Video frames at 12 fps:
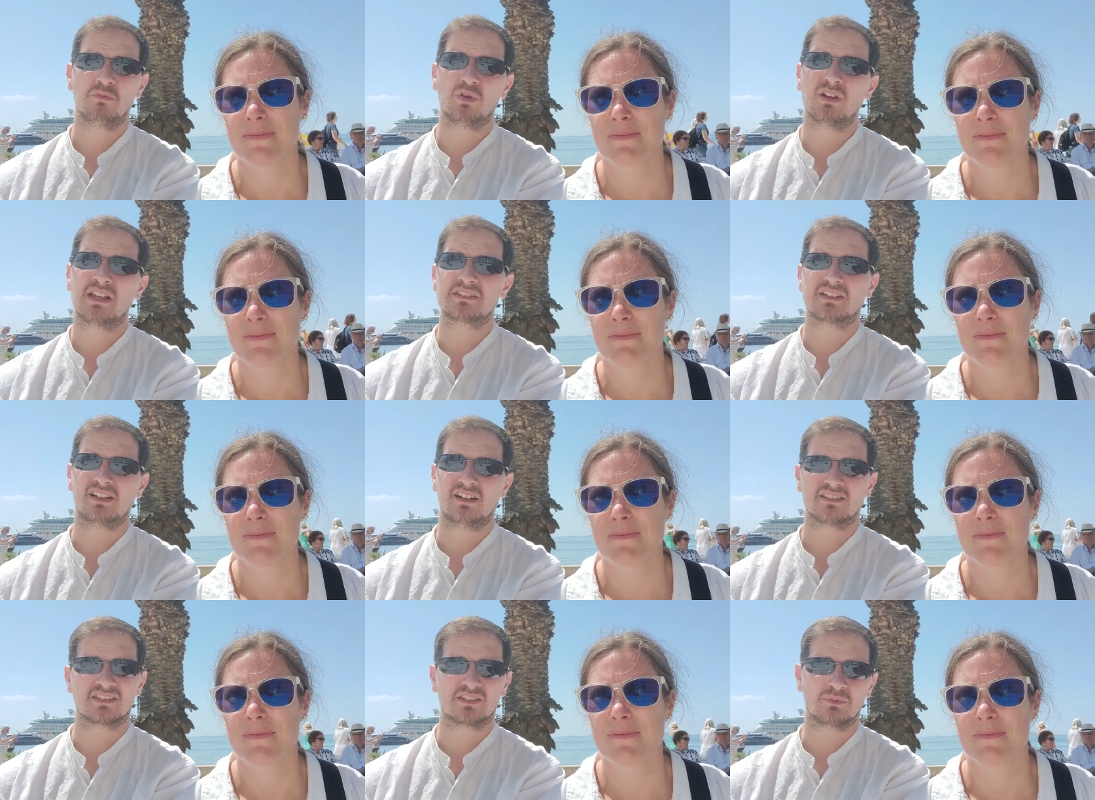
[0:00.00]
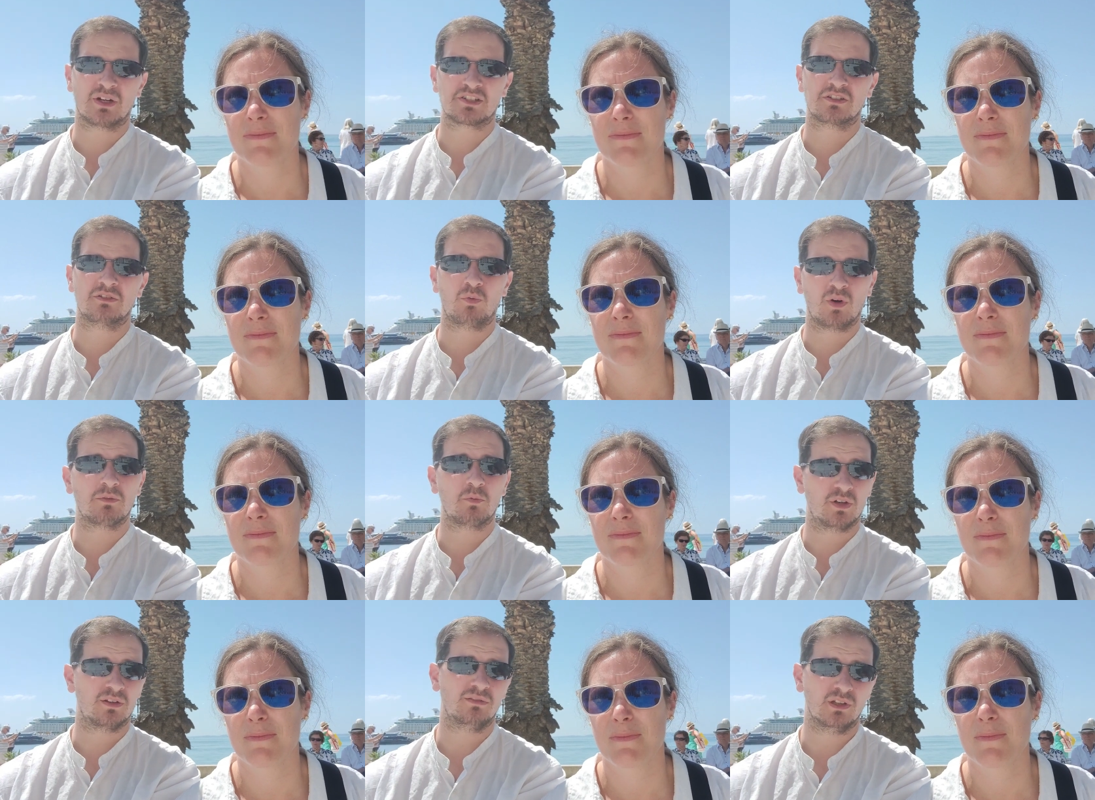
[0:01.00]
Speaker 1: more or less like an artist's impression of what it
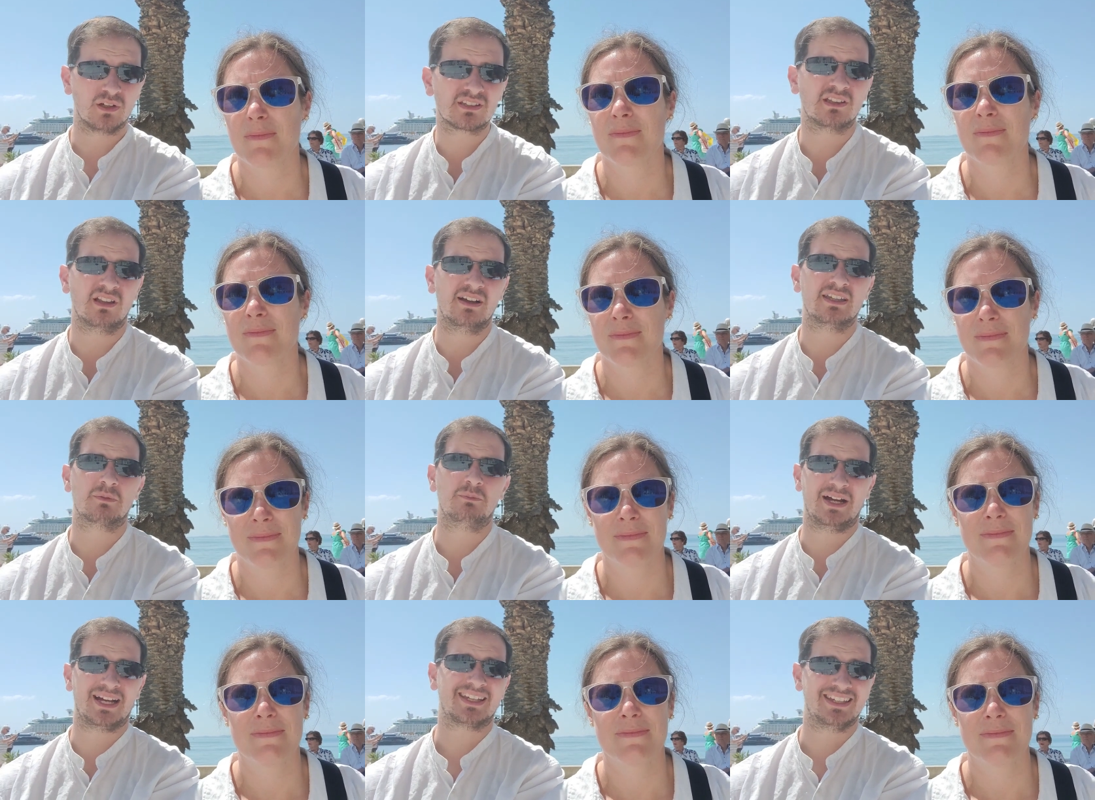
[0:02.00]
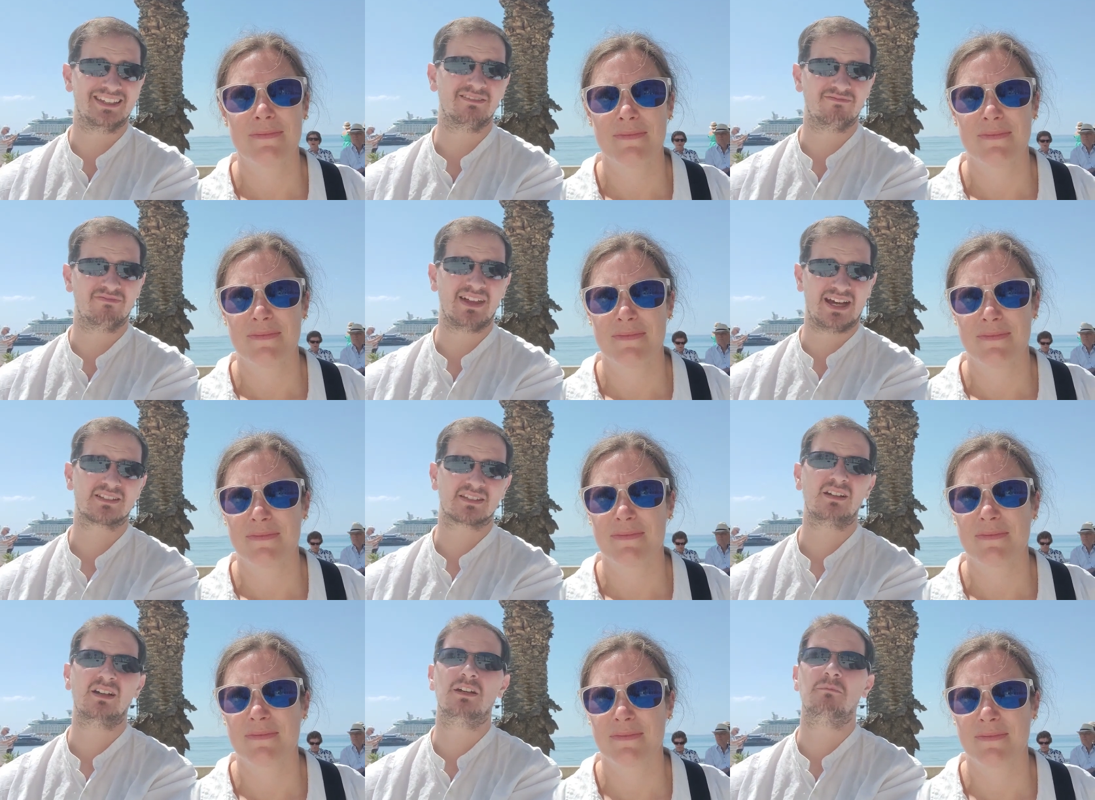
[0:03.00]
would have looked like back in that
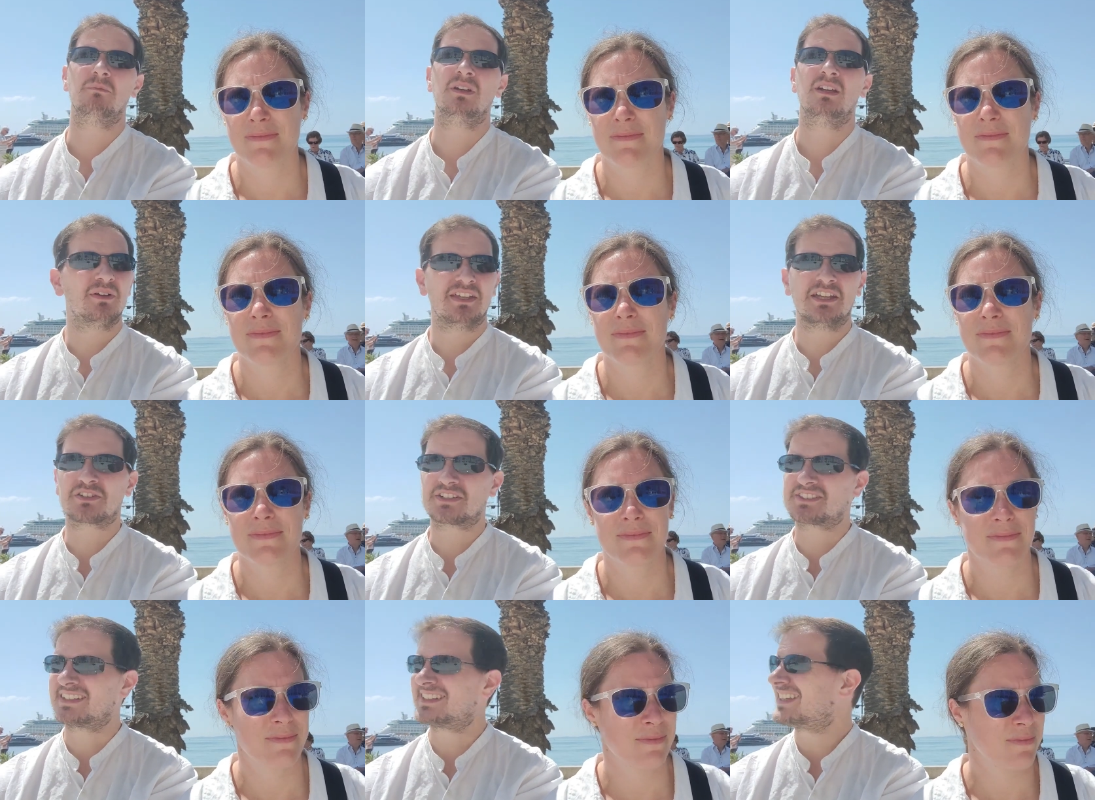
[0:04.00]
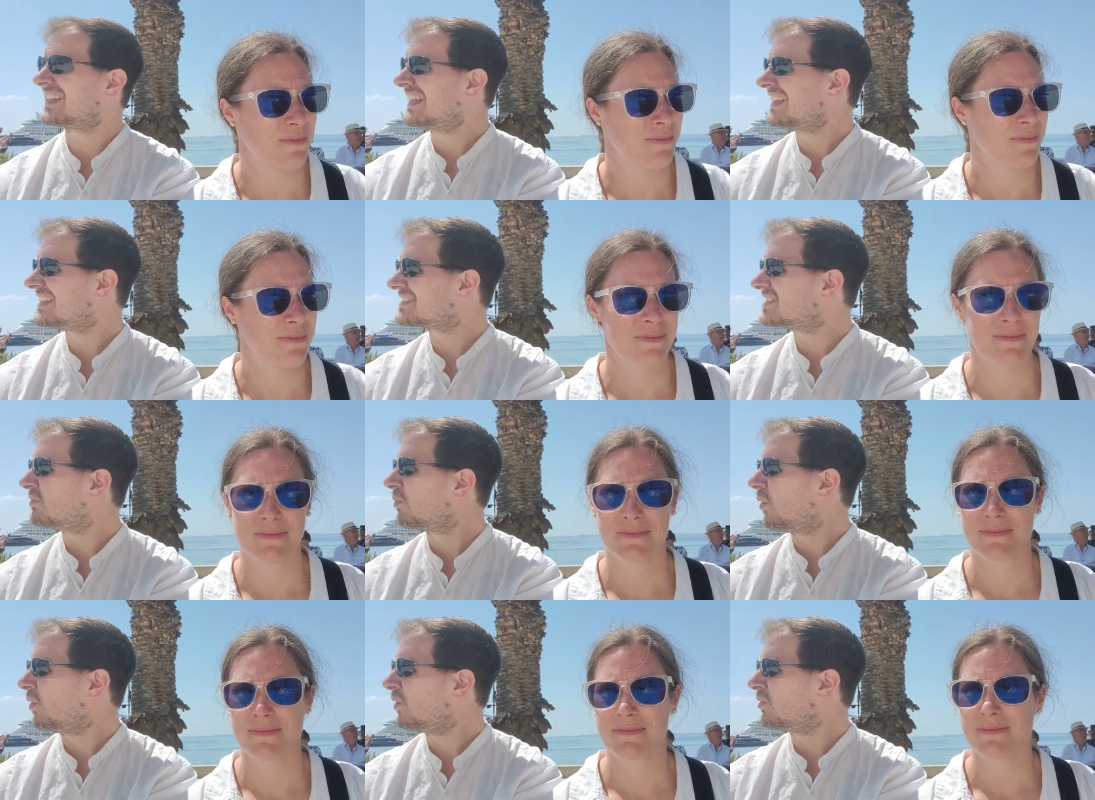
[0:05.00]
time. But the interesting thing is the
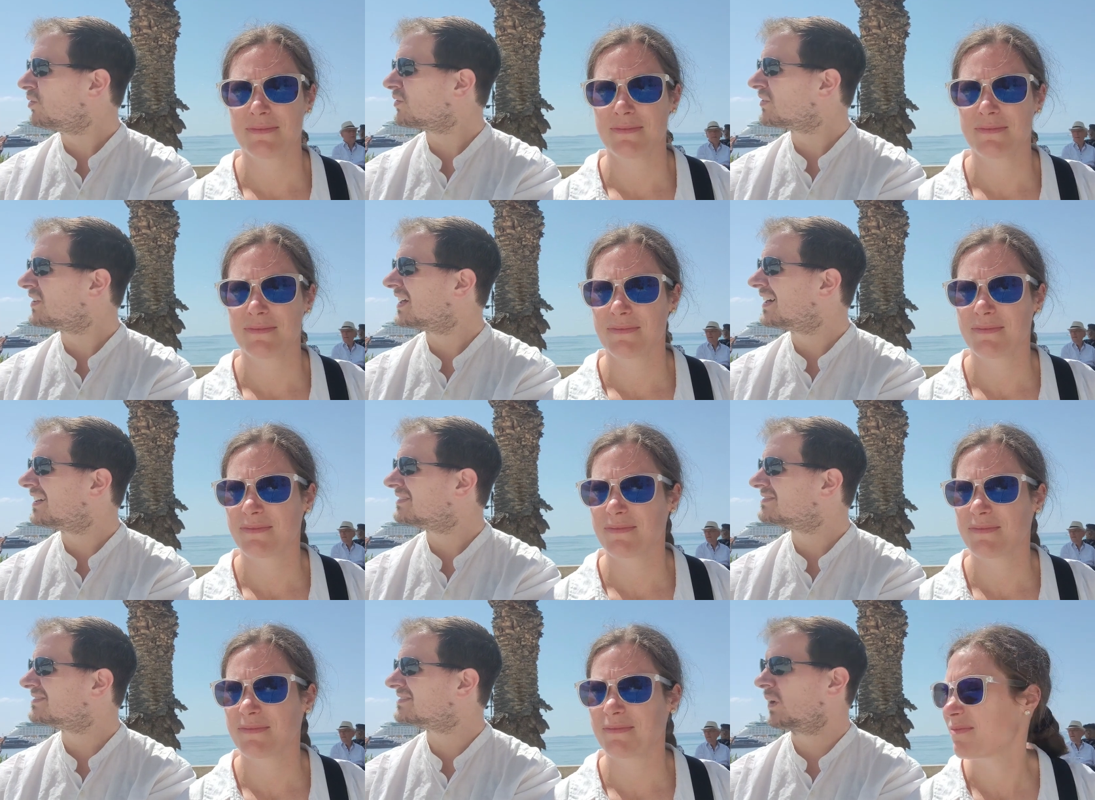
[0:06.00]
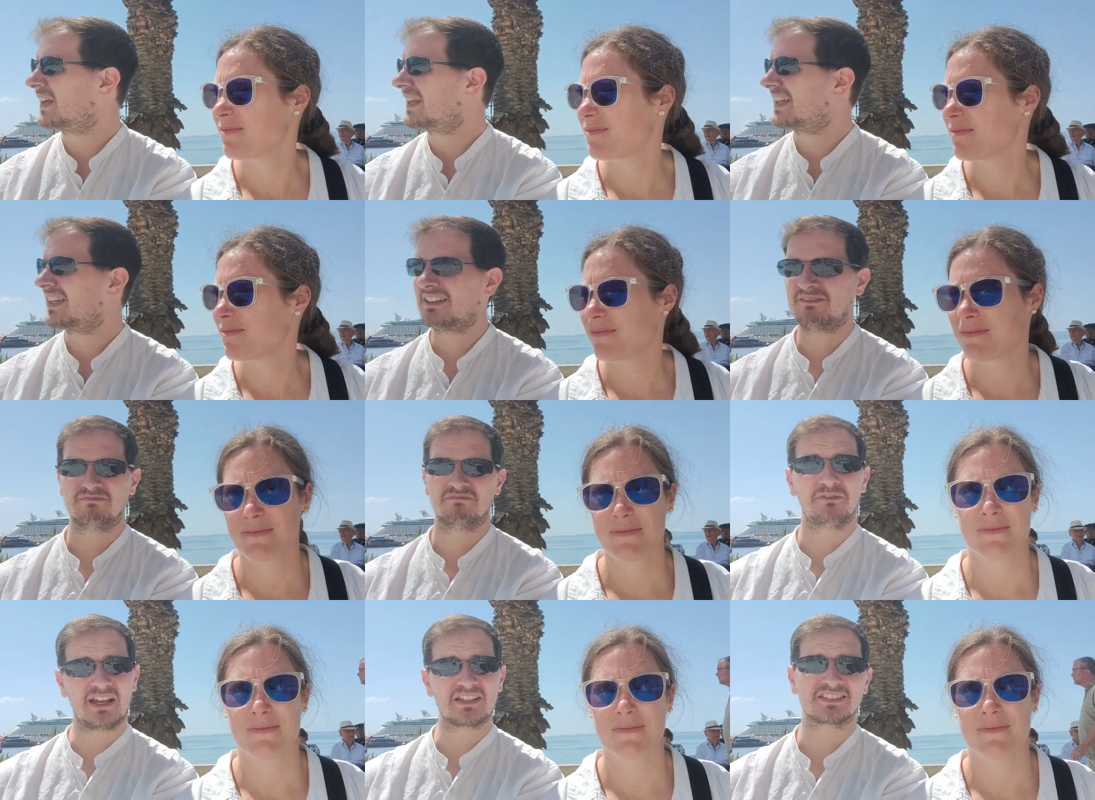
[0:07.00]
wall that we're
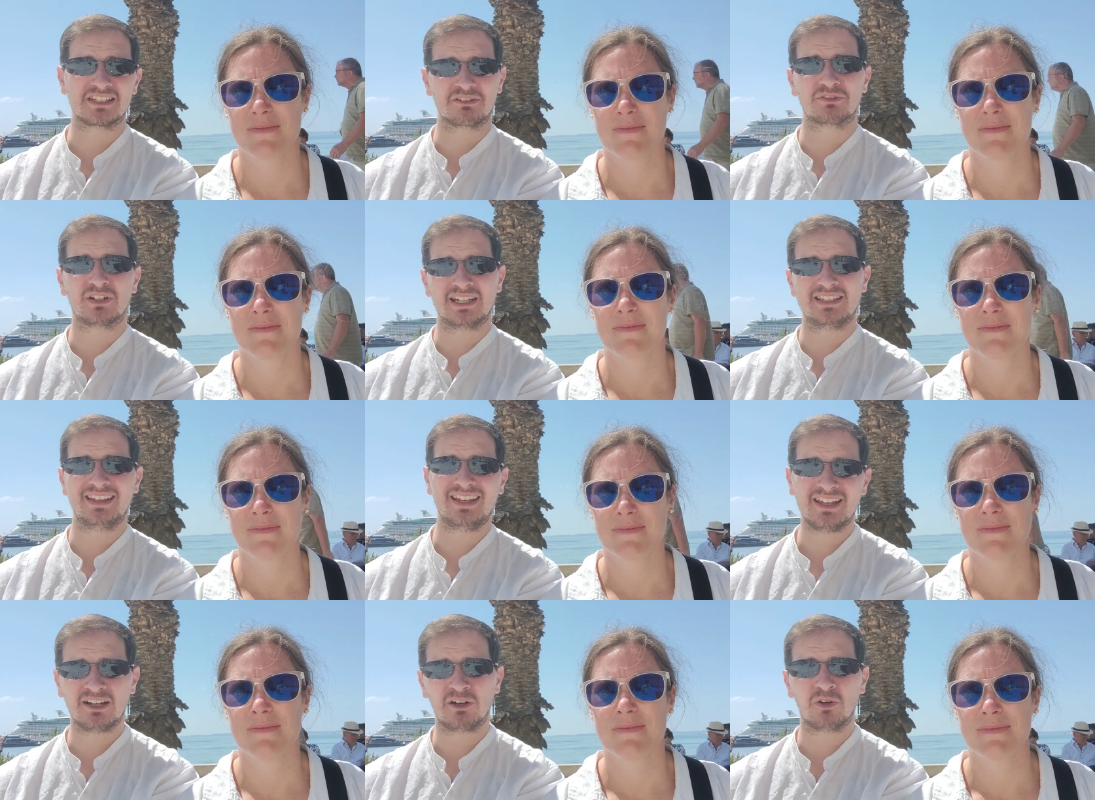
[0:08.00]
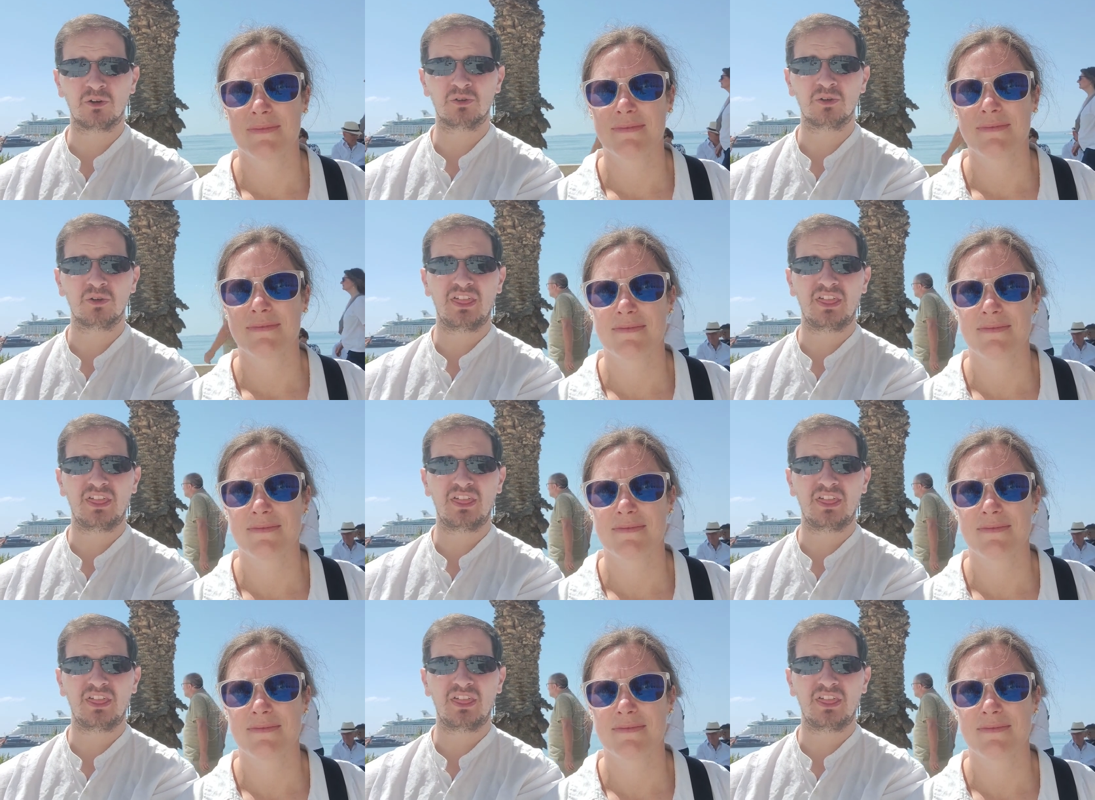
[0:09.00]
facing right now,